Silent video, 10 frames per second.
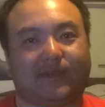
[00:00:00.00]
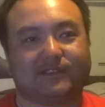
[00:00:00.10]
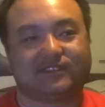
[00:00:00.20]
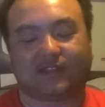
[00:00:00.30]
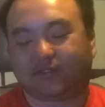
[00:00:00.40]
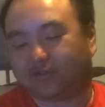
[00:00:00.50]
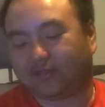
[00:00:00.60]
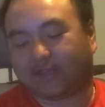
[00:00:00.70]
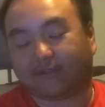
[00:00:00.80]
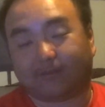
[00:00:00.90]
I was telling
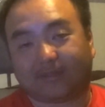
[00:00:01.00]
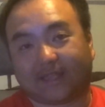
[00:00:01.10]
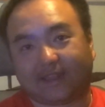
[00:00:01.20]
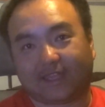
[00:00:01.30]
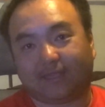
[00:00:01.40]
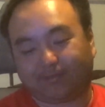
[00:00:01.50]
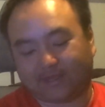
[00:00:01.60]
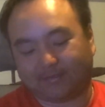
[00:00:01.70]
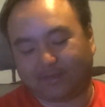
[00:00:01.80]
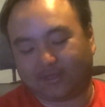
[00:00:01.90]
you have a plan A,
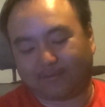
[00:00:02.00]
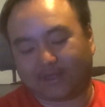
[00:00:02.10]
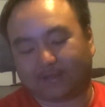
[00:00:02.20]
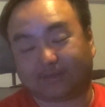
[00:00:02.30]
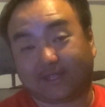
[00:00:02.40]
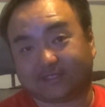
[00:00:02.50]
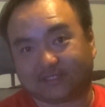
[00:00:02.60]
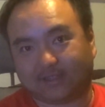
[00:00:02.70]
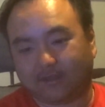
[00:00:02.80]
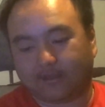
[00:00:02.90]
plan B, and plan
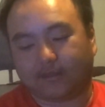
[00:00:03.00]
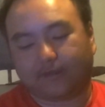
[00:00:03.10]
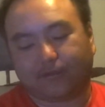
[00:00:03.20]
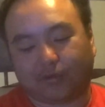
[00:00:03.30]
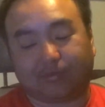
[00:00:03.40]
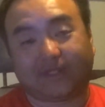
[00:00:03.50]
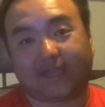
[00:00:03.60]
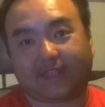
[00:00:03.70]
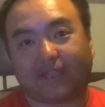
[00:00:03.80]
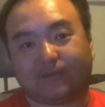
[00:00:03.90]
C? Well,
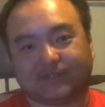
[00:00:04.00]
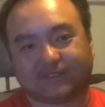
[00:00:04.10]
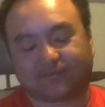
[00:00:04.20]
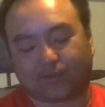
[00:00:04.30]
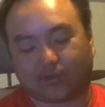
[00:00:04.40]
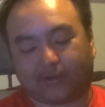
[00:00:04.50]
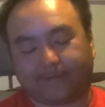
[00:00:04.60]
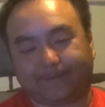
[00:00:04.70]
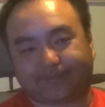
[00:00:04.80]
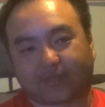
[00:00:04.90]
plan A was
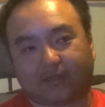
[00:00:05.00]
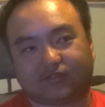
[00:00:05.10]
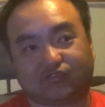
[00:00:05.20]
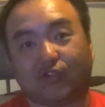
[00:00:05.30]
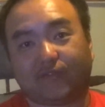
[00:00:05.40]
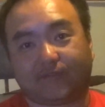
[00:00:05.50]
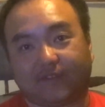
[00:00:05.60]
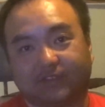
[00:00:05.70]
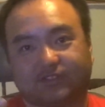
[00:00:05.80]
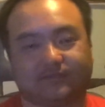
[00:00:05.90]
for trophy
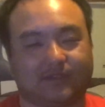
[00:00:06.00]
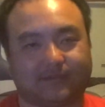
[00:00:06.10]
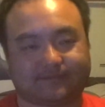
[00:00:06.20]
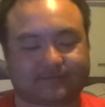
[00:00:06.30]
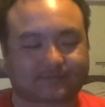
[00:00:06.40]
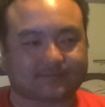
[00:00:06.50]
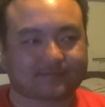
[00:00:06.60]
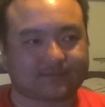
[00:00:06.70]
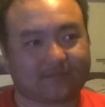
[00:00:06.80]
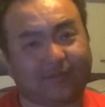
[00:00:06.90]
fish. Well,
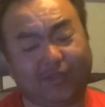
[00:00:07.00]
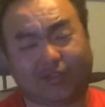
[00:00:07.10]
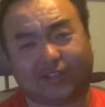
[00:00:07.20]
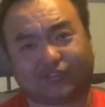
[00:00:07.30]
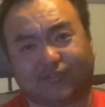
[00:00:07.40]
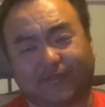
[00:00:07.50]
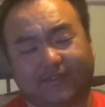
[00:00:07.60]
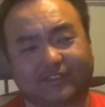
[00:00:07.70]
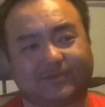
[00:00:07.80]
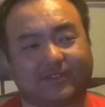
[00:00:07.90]
we call it trophy
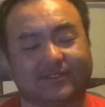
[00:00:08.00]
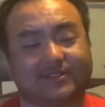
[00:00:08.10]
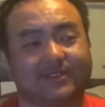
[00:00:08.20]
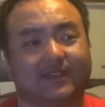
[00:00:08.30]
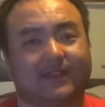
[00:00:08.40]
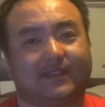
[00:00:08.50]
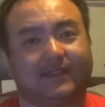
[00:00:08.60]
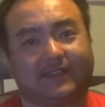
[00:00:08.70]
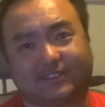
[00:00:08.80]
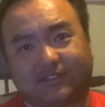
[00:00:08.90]
fish because
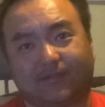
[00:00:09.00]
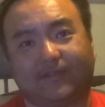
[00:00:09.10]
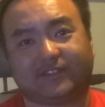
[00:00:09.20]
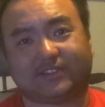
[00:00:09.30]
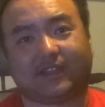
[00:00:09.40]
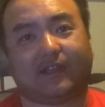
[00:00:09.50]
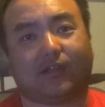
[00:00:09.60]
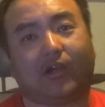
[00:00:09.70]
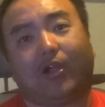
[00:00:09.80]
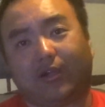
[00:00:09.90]
it's the fish that
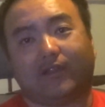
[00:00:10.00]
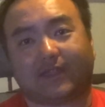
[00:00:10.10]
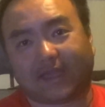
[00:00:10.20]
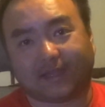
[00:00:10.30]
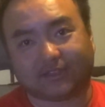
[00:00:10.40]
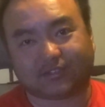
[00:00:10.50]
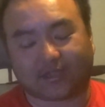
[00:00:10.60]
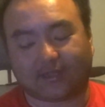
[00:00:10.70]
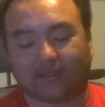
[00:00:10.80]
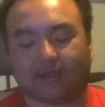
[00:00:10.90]
are harder to catch,
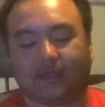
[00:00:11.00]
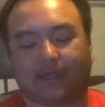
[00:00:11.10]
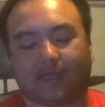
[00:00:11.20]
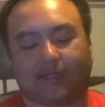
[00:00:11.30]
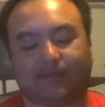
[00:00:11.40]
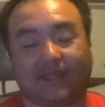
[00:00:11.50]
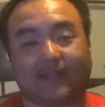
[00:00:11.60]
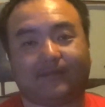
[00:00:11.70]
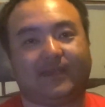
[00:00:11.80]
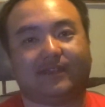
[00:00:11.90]
okay? And
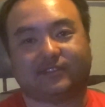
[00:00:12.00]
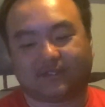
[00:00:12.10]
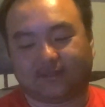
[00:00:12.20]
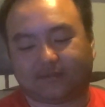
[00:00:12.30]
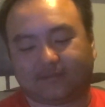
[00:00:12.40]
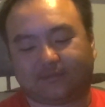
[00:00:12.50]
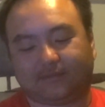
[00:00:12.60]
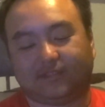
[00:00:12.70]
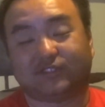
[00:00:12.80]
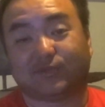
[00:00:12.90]
plan B is you
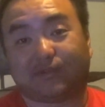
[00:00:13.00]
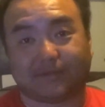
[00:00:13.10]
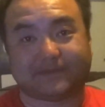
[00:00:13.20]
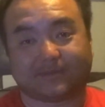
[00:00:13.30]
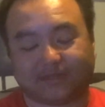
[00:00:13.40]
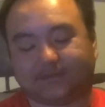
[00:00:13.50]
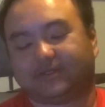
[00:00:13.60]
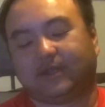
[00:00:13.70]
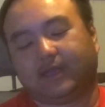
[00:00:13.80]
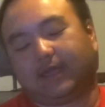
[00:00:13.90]
just want to rip some
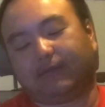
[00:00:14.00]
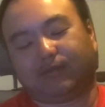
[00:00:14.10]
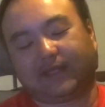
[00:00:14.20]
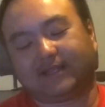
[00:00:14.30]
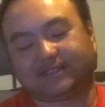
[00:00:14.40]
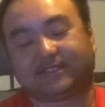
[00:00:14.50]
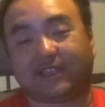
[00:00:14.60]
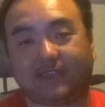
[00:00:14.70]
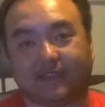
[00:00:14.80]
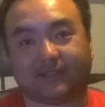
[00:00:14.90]
lips. And plan
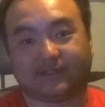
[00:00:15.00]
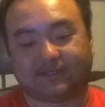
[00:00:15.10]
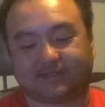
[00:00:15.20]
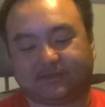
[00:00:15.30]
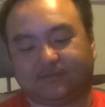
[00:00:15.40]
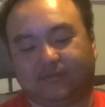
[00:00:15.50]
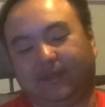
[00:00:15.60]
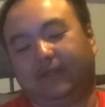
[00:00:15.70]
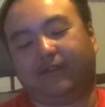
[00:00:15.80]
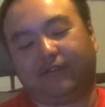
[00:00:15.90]
C is
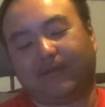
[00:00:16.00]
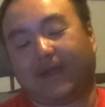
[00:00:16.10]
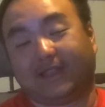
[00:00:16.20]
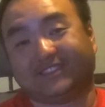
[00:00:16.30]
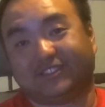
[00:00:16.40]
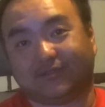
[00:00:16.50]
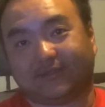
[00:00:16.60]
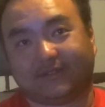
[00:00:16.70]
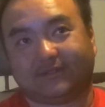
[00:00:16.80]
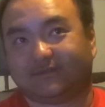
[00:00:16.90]
what everybody's
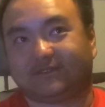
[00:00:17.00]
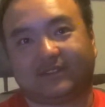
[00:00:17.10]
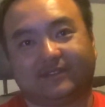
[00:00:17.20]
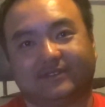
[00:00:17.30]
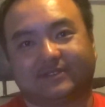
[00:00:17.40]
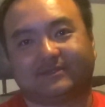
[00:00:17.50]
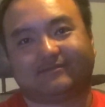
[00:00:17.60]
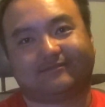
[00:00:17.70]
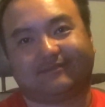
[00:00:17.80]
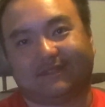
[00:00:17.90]
doing because
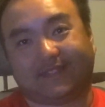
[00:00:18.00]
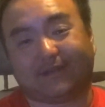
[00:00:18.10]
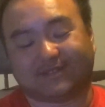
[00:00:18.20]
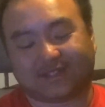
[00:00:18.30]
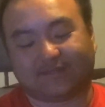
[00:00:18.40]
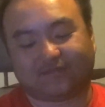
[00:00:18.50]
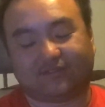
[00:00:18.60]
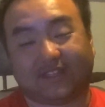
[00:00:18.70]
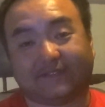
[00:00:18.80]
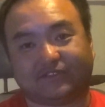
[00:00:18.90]
that was
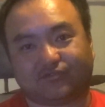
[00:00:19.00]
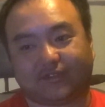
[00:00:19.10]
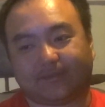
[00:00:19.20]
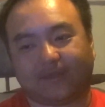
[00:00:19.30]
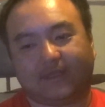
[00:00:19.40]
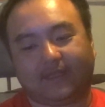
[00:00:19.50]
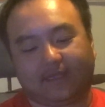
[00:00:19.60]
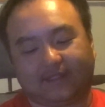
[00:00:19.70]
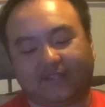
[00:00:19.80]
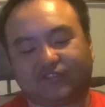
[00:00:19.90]
live shrimp.
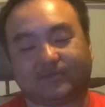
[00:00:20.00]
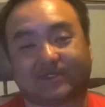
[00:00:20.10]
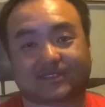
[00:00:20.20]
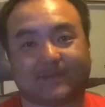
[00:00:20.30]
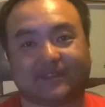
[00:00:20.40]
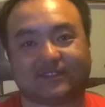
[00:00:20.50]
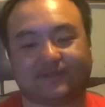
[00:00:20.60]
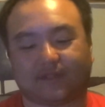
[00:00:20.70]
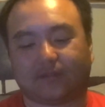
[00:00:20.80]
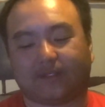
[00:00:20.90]
Live shrimp's
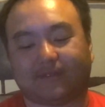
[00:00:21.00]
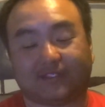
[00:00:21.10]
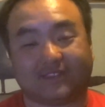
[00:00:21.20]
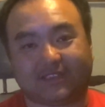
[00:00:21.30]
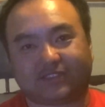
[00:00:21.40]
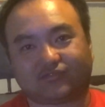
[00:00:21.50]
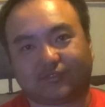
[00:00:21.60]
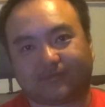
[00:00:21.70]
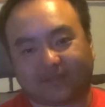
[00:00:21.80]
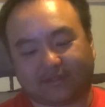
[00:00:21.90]
expensive. I'd rather eat
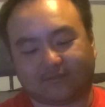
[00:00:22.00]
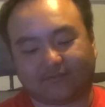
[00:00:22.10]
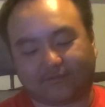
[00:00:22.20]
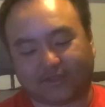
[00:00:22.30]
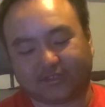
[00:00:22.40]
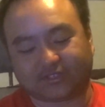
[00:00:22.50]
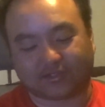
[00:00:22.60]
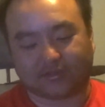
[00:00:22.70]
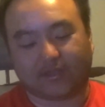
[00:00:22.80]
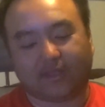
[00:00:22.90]
shrimp than fish.
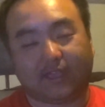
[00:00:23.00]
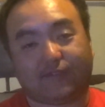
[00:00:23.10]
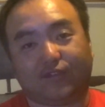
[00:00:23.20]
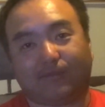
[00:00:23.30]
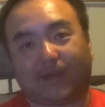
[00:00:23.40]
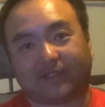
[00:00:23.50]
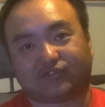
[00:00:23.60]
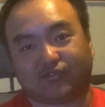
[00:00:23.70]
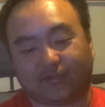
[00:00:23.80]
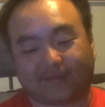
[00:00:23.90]
So if you bought
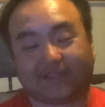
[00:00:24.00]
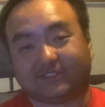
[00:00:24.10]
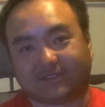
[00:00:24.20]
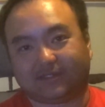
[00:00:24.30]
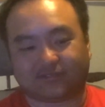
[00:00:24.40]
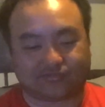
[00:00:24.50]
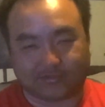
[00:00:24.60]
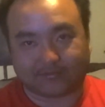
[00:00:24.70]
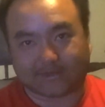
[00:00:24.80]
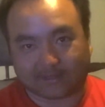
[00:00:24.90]
shrimp, I'd just eat the
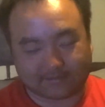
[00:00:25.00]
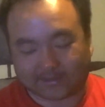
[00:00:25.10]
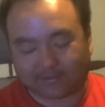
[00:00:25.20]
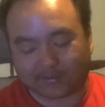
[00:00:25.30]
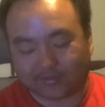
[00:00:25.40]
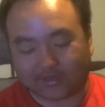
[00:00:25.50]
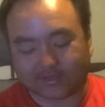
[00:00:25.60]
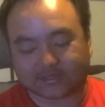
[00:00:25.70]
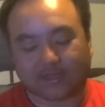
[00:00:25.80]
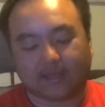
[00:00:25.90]
shrimp. I don't know about you
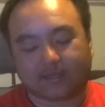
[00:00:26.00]
guys.